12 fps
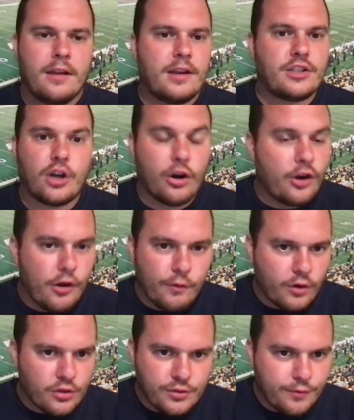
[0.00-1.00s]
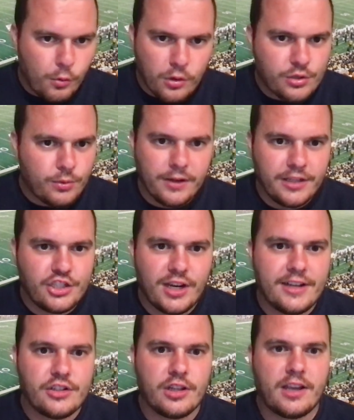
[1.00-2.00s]
turnovers forced really
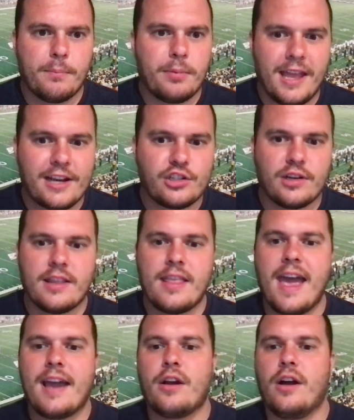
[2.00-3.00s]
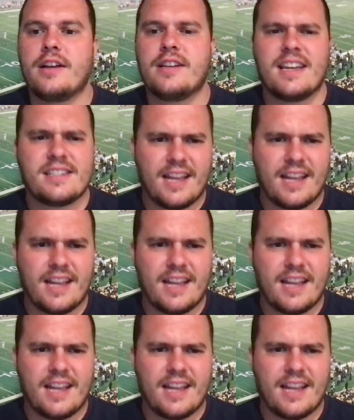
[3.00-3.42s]
changed the complexion in that contest.